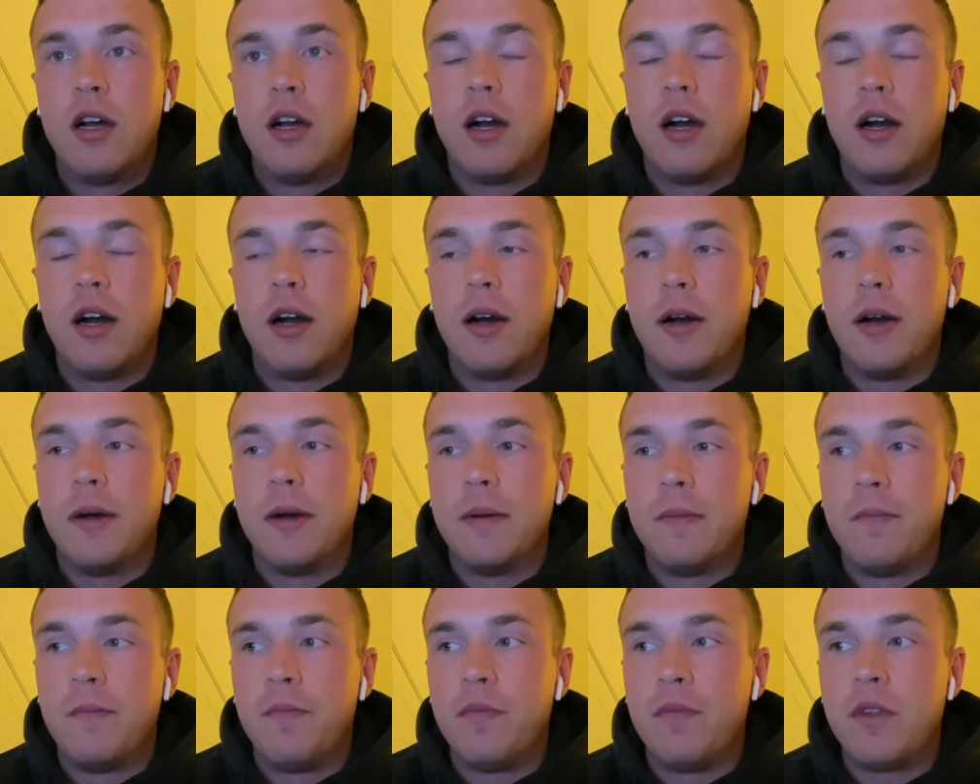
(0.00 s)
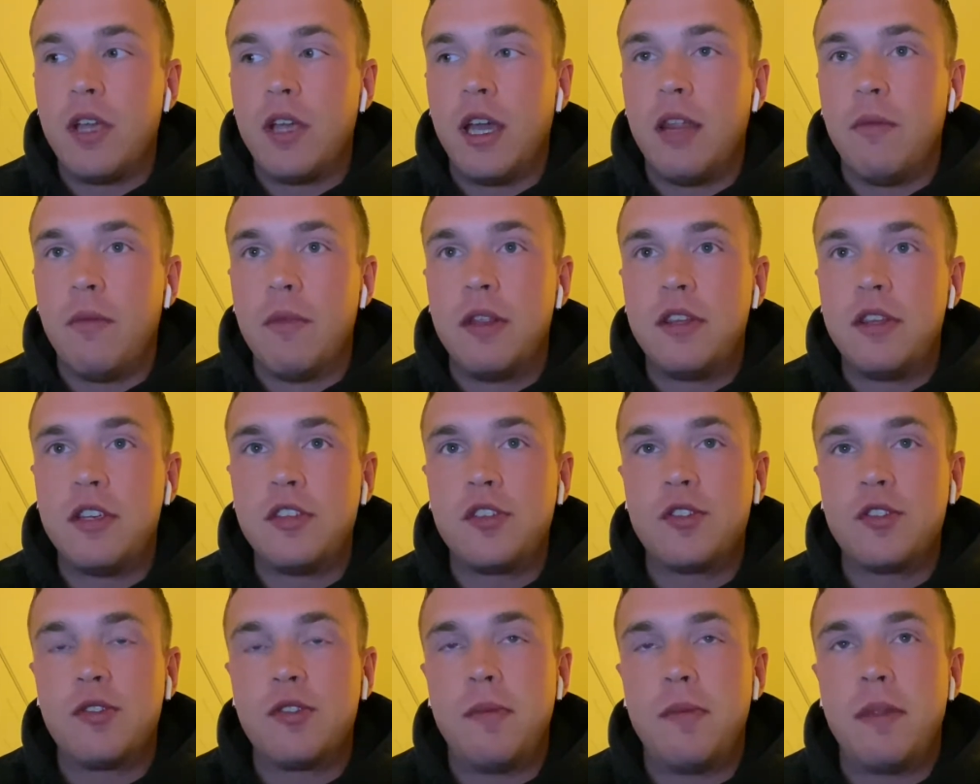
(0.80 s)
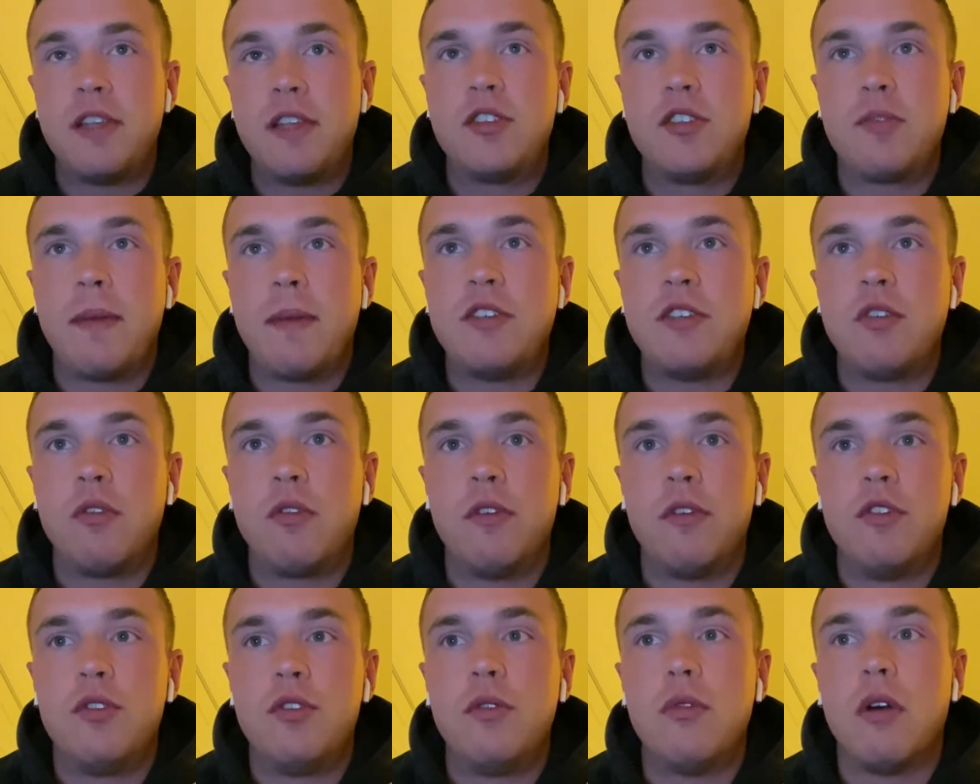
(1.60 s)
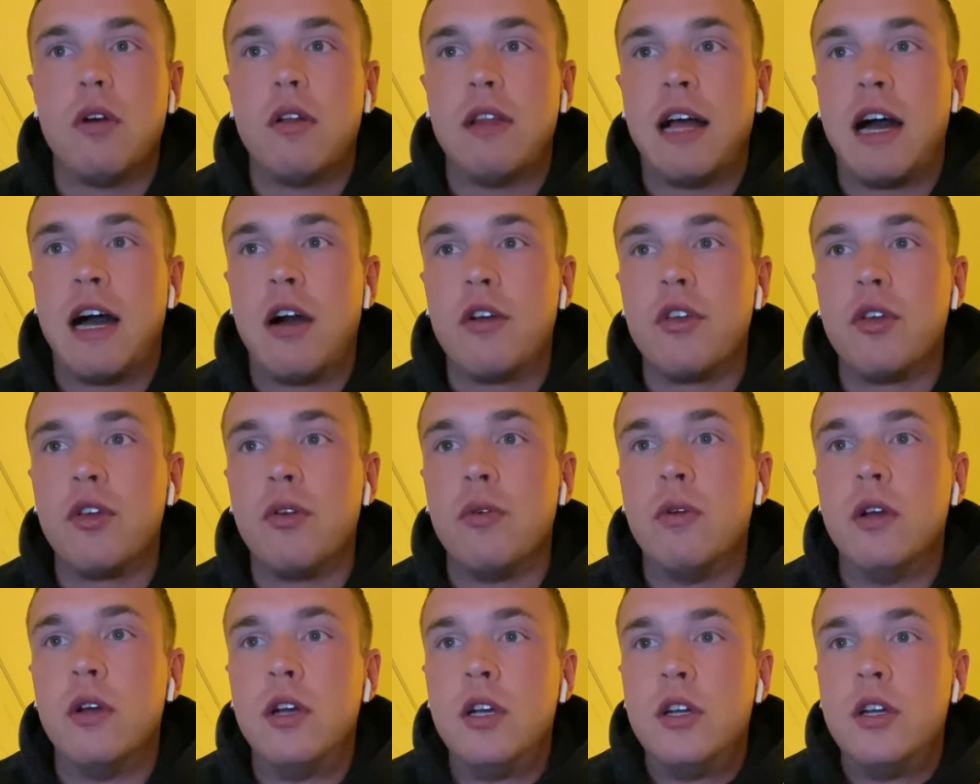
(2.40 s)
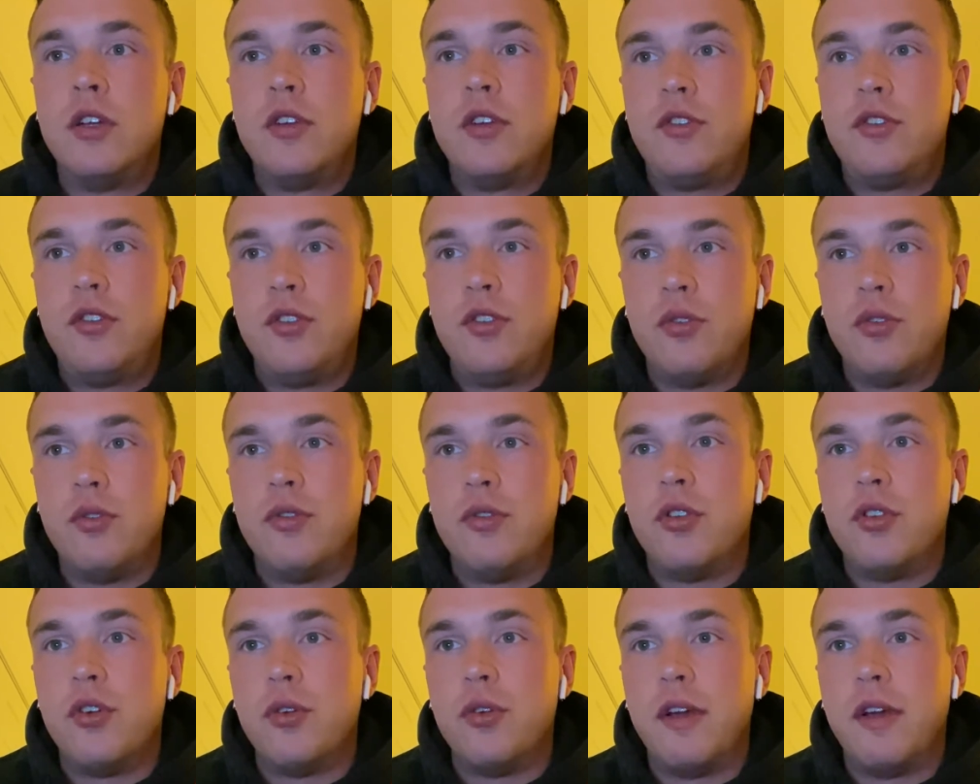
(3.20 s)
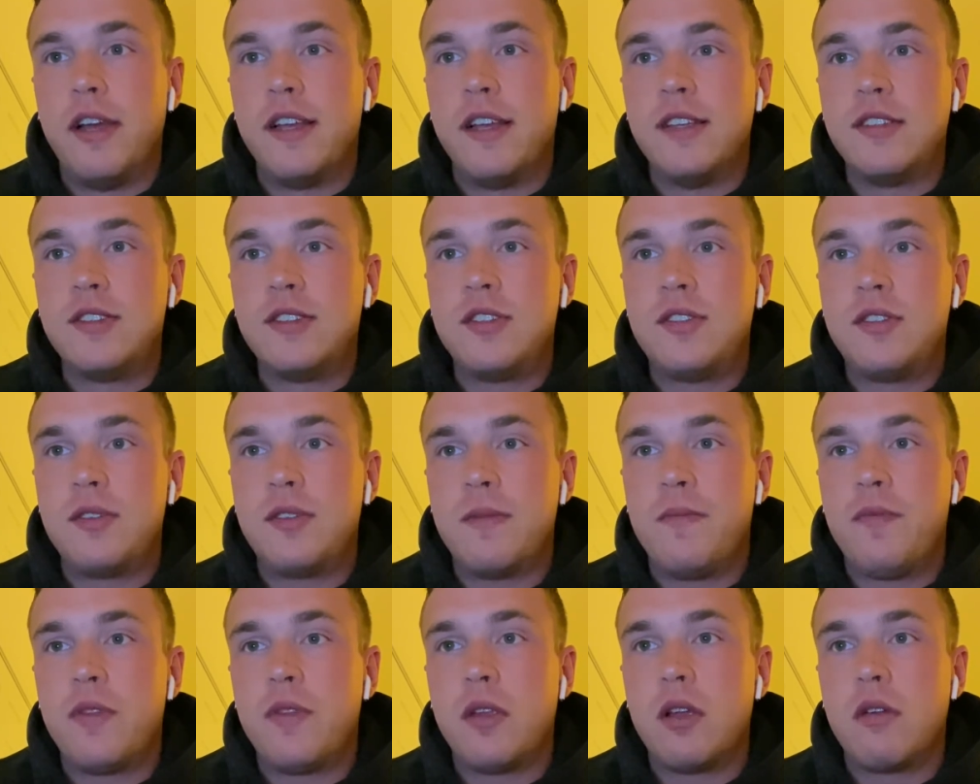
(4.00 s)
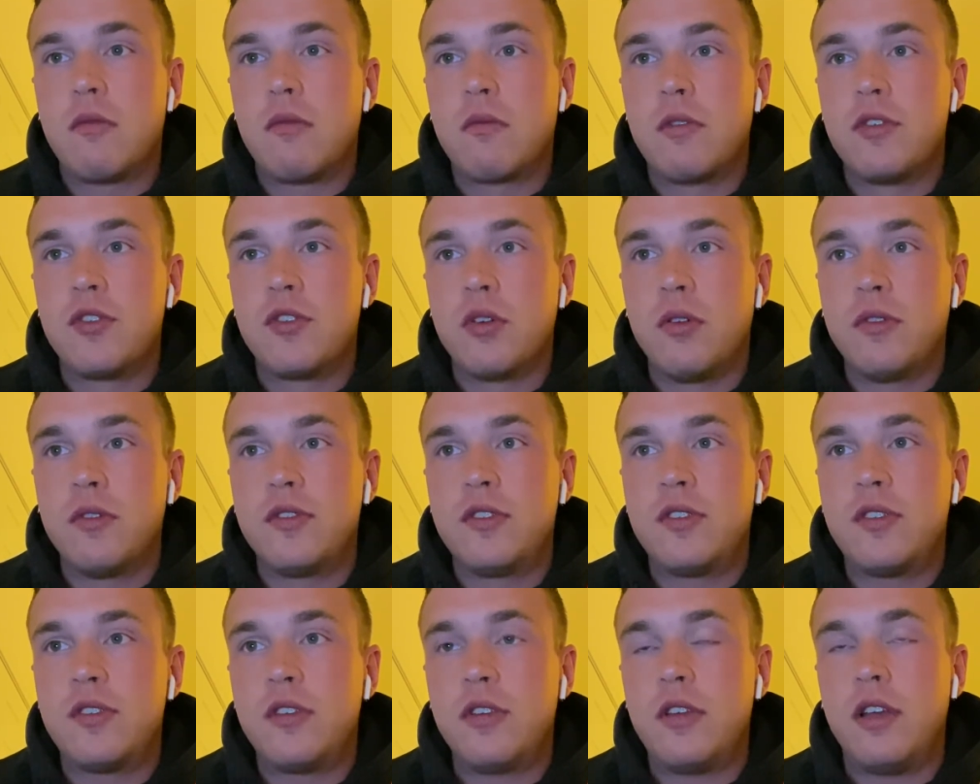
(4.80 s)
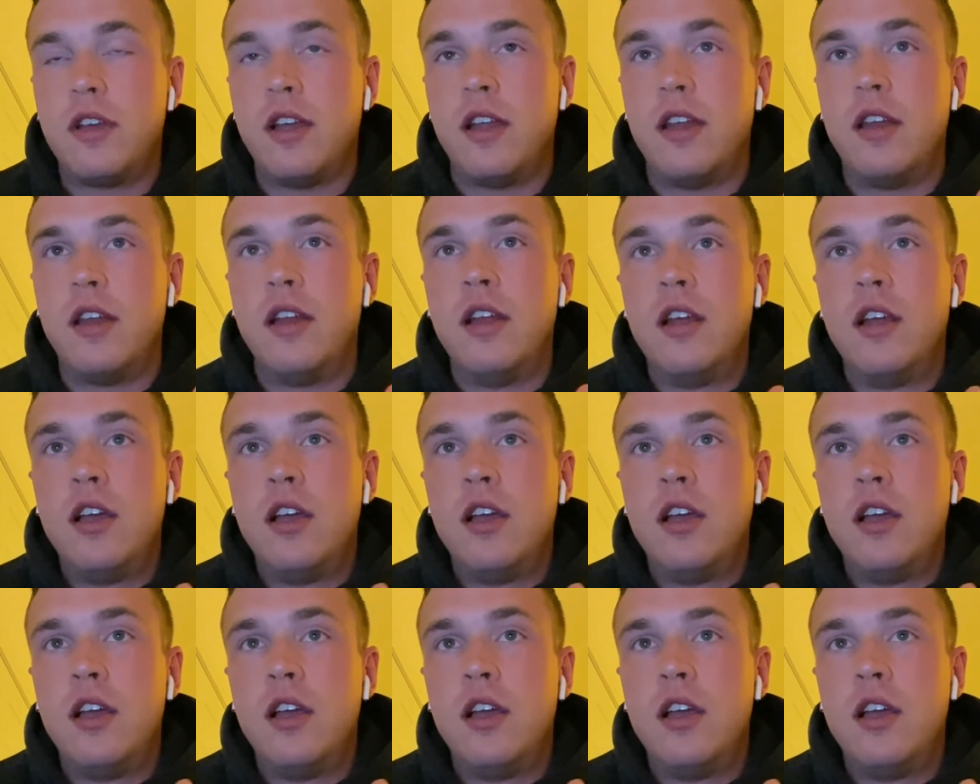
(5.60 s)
And this is basically going to allow you to do is results in